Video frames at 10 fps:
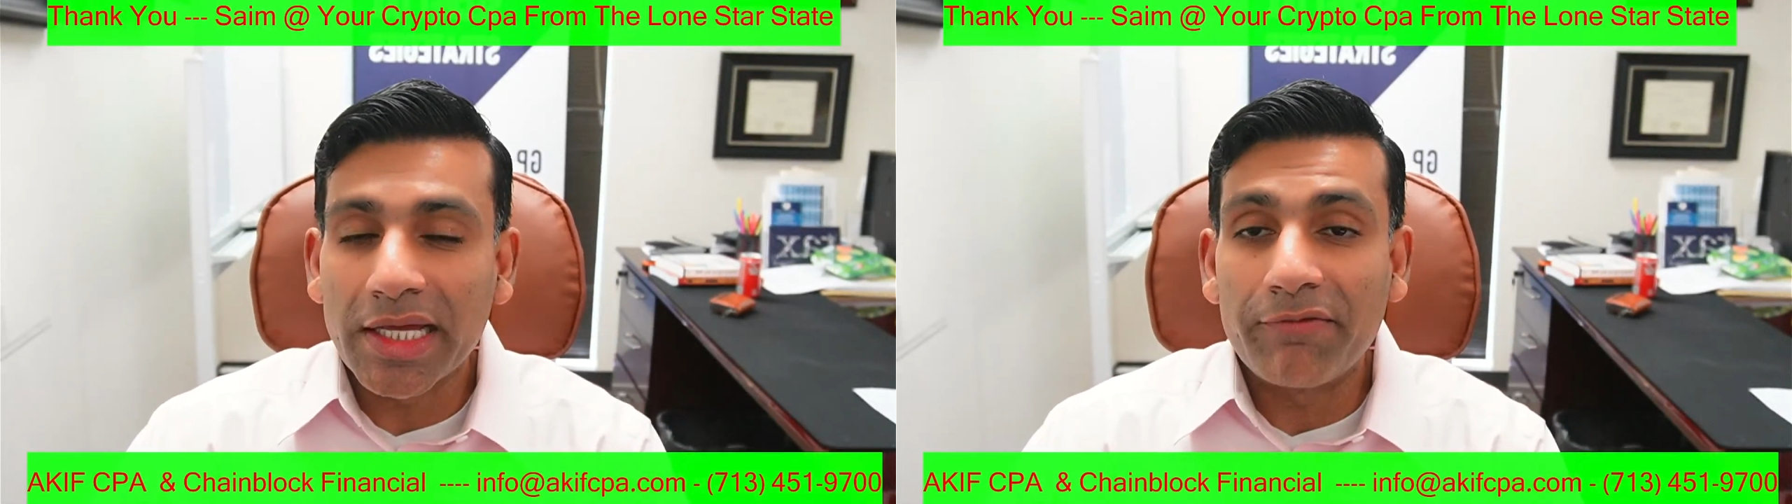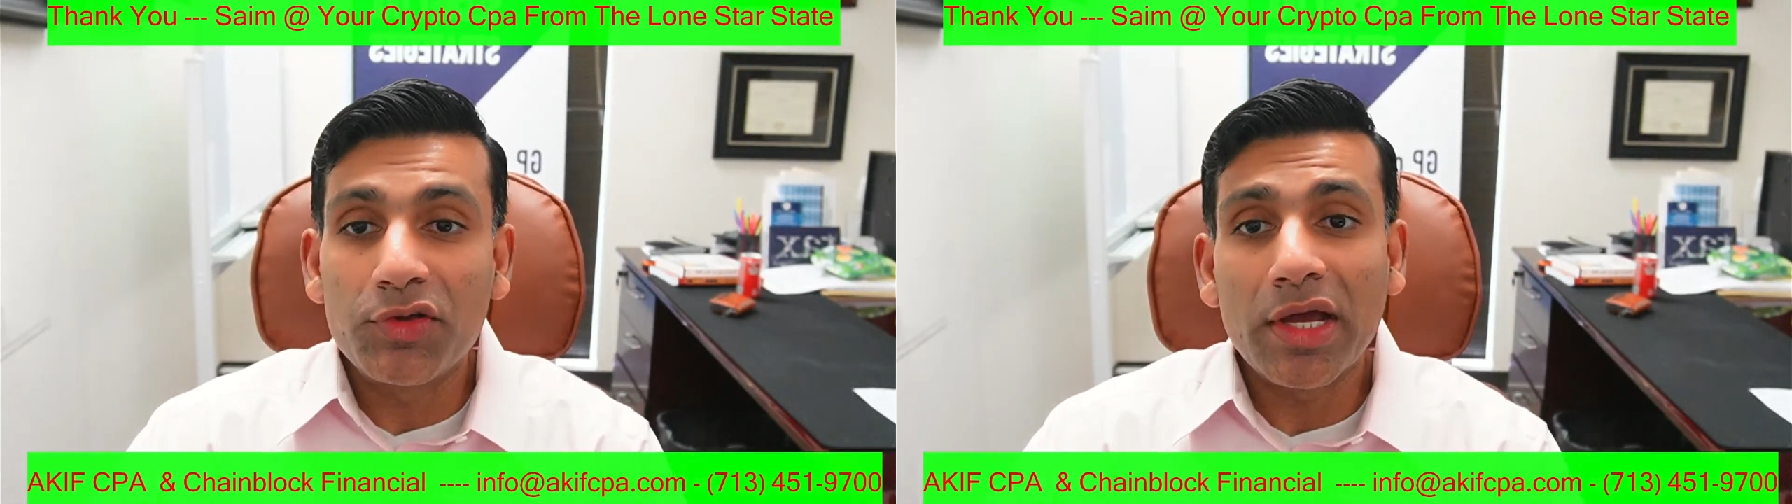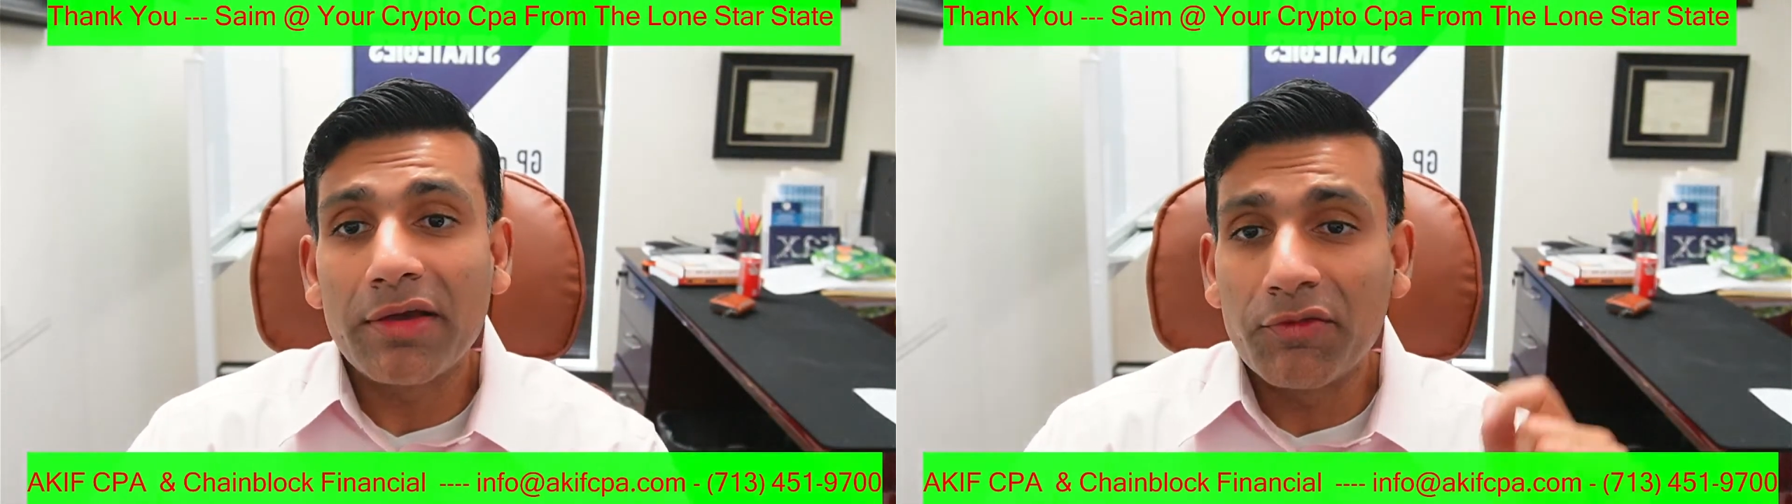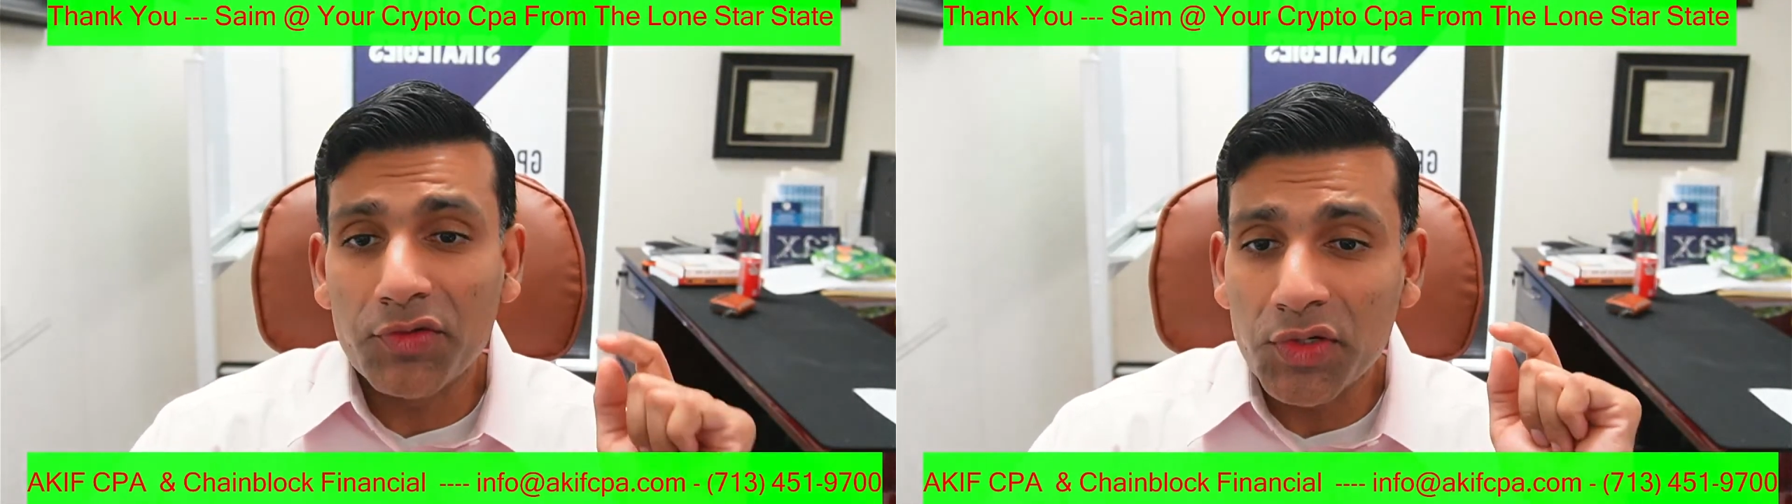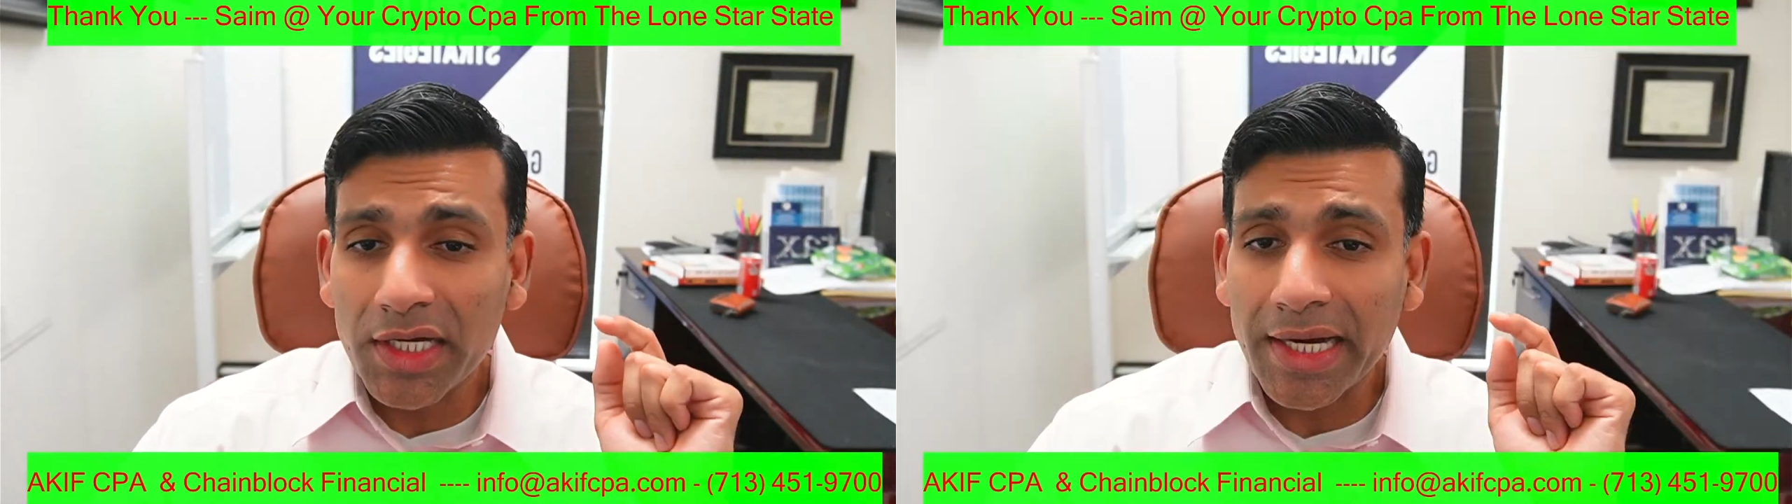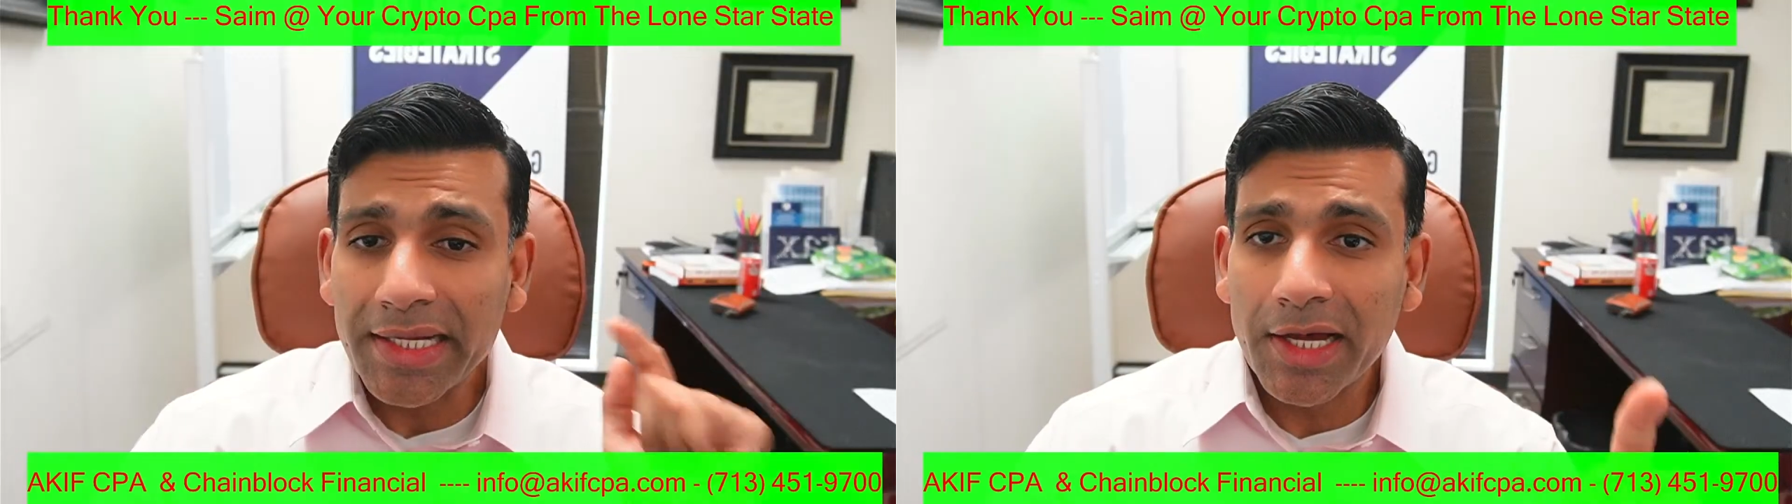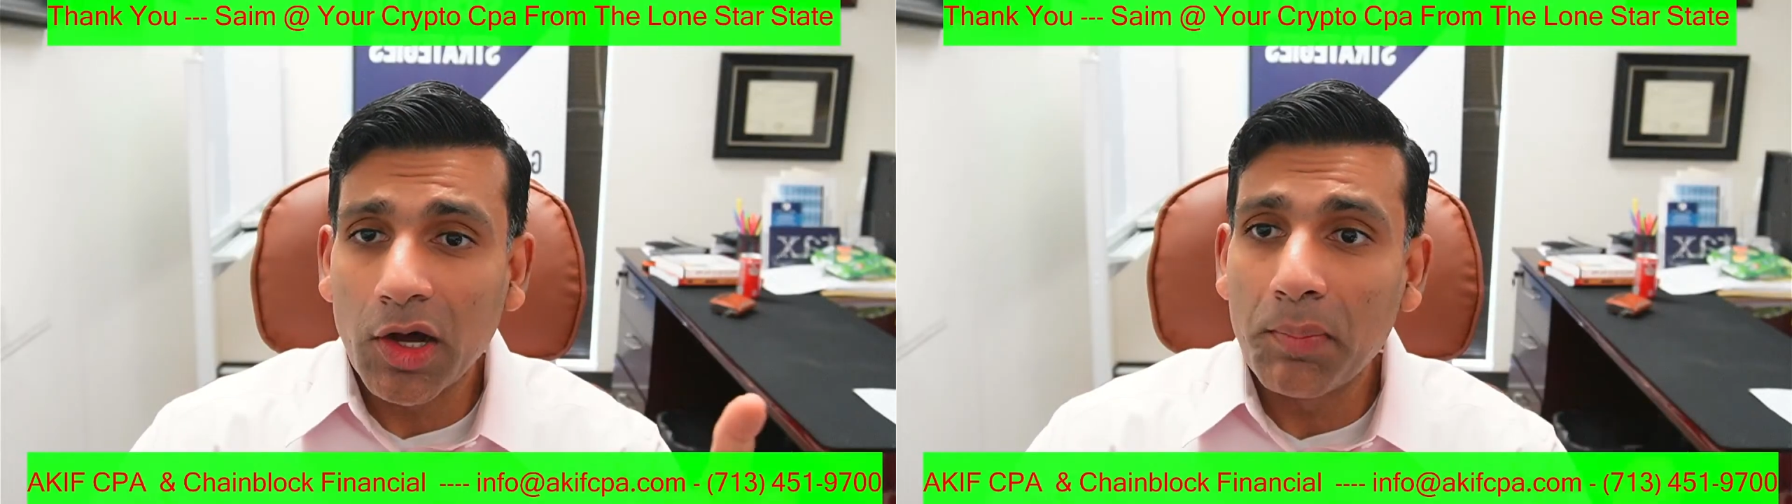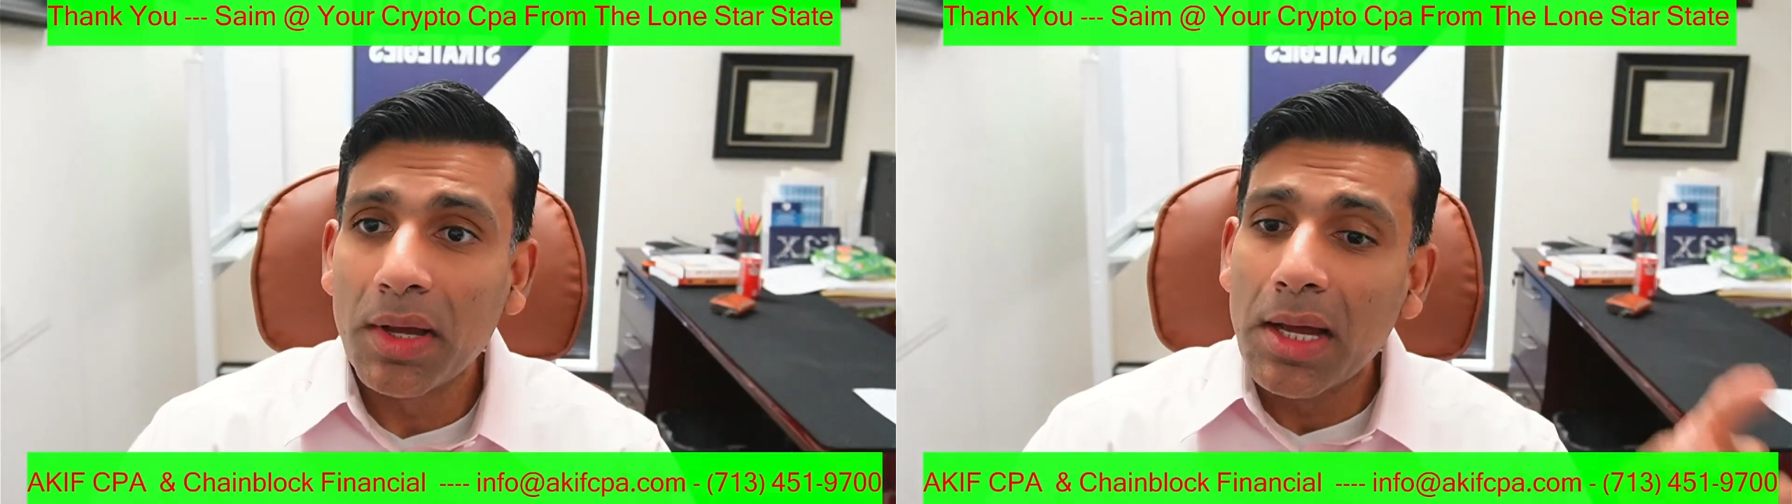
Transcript: If you need any help,